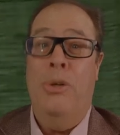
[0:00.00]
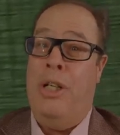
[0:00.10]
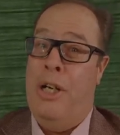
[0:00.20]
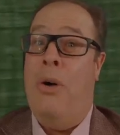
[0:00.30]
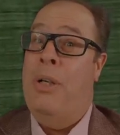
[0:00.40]

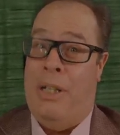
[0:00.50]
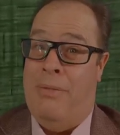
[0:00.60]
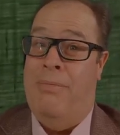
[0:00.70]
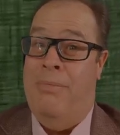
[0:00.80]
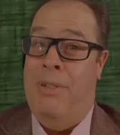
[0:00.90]
can own it.
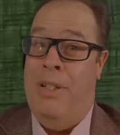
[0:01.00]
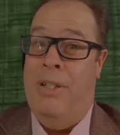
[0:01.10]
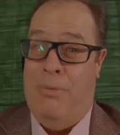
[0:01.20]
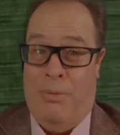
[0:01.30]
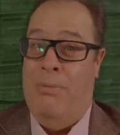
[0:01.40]

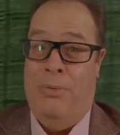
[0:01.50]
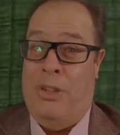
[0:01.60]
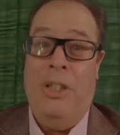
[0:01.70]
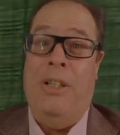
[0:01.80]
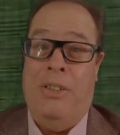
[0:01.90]

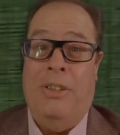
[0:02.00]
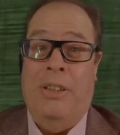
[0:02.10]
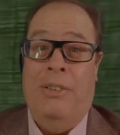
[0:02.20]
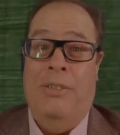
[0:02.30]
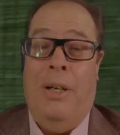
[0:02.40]

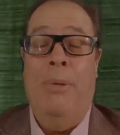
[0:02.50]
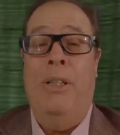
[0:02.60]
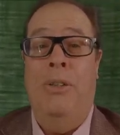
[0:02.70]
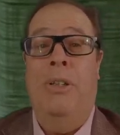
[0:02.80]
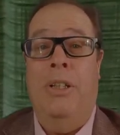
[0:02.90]
Seriously, I
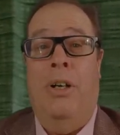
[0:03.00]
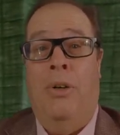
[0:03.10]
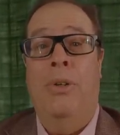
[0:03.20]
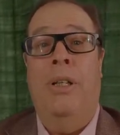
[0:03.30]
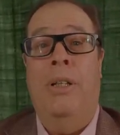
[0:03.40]
mean, you could
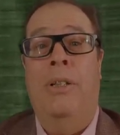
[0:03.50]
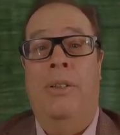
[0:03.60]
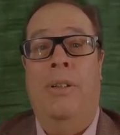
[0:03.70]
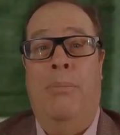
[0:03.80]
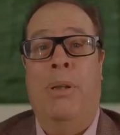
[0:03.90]
own
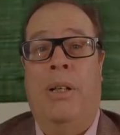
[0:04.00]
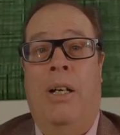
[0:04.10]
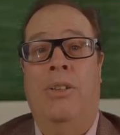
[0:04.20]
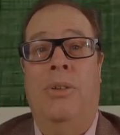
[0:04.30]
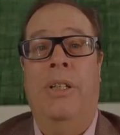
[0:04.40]
a
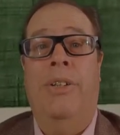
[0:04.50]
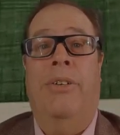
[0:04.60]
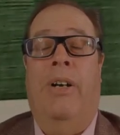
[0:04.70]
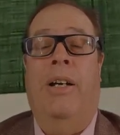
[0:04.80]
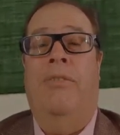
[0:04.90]
Picasso
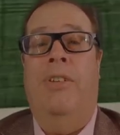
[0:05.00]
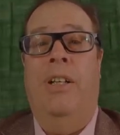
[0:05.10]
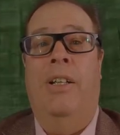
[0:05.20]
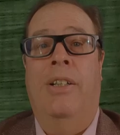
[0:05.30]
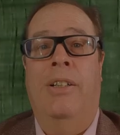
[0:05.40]
lithograph,
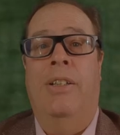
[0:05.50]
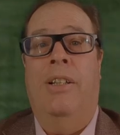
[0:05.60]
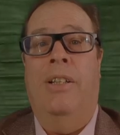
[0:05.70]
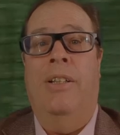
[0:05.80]
and